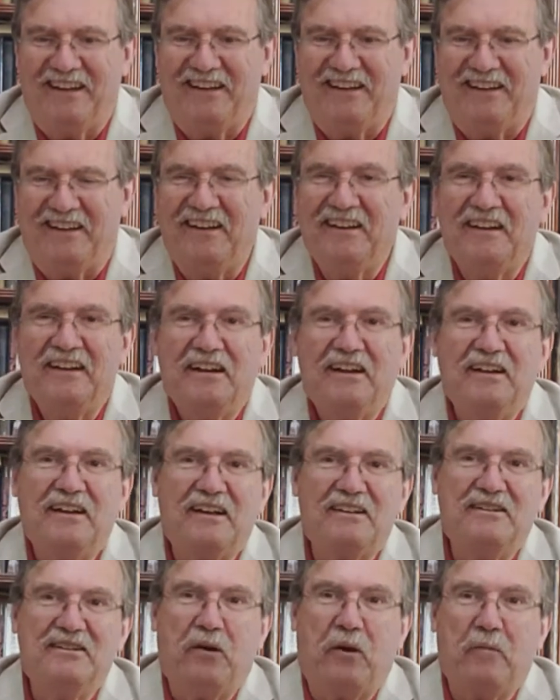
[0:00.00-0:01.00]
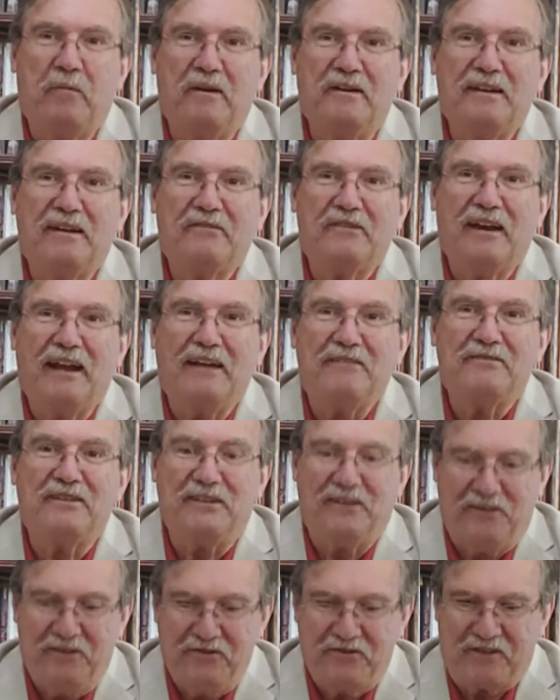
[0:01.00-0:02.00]
I hope I never have to
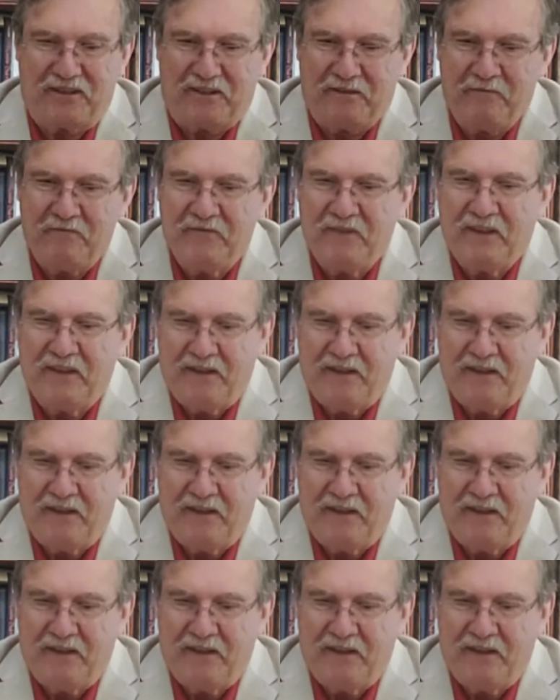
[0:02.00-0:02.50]
use it.